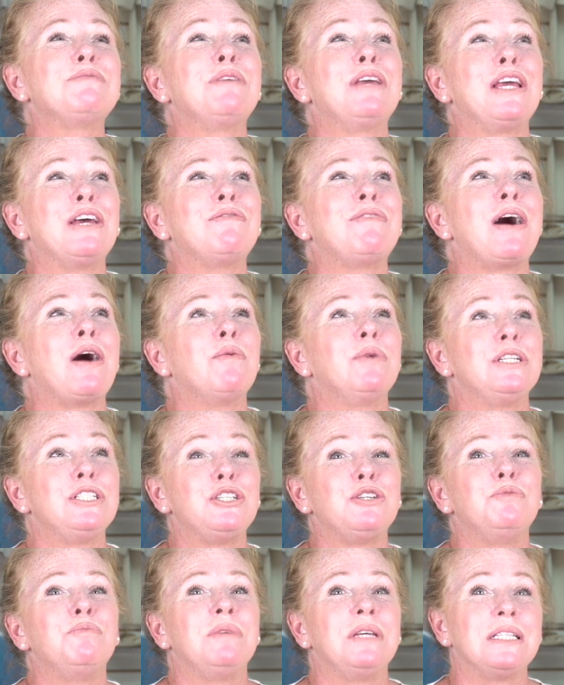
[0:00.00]
me if I would
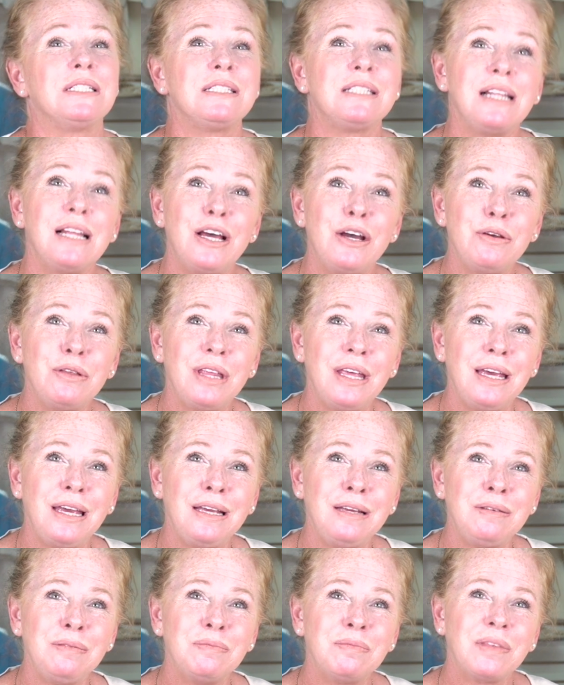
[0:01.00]
do men's
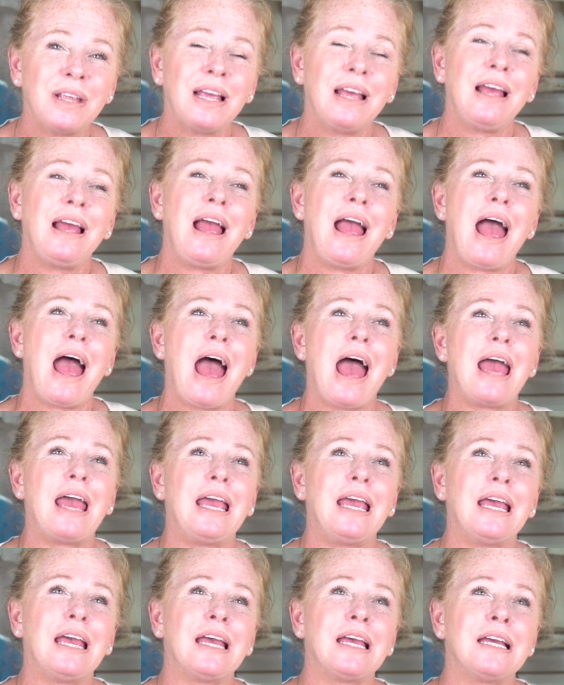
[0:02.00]
clothing,
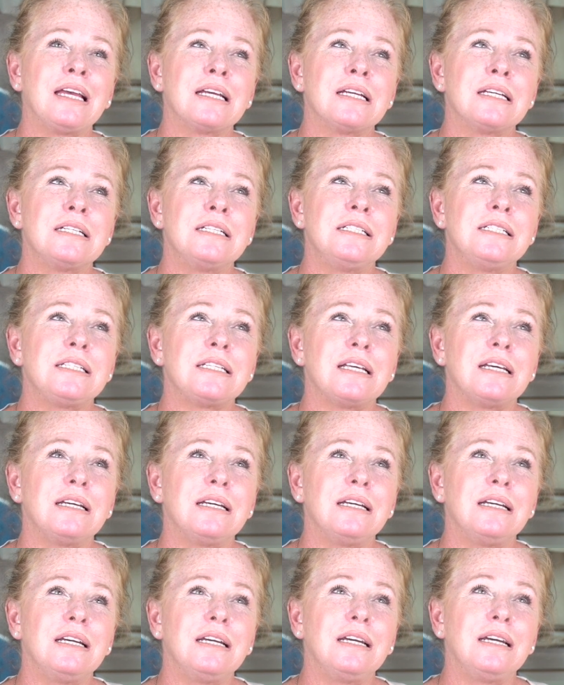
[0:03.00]
and
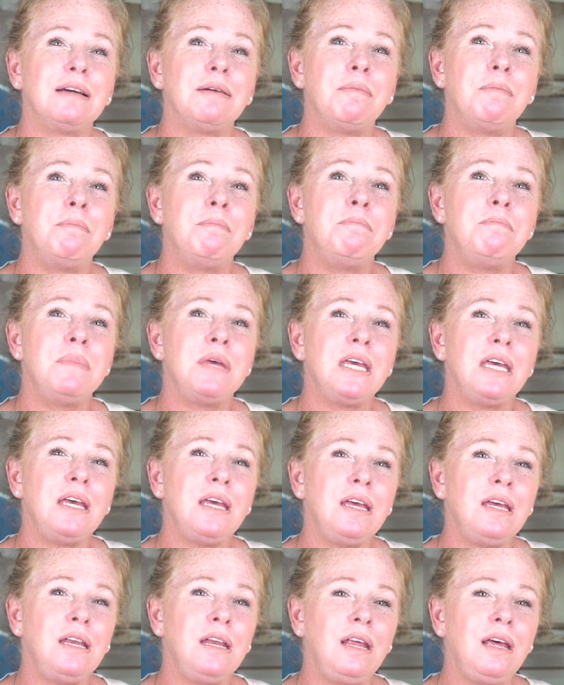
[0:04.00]

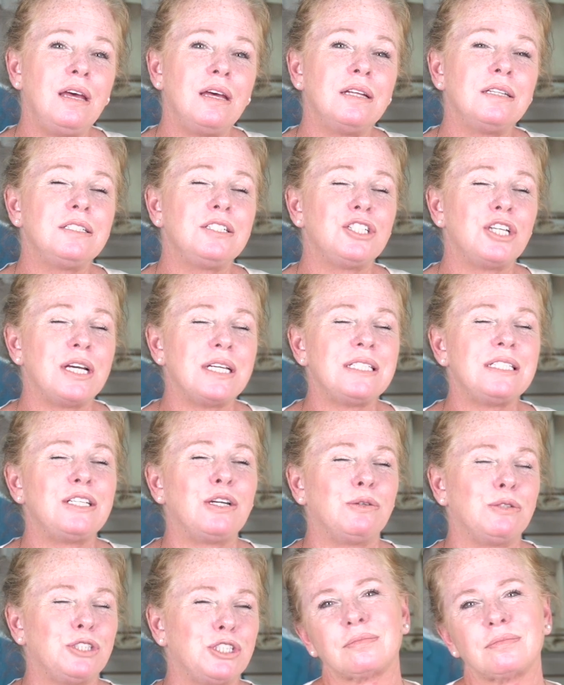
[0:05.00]
men just
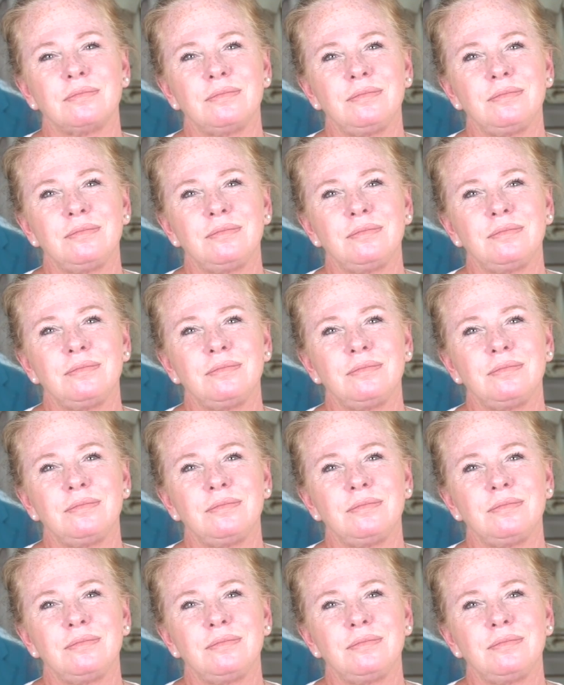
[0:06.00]
don't.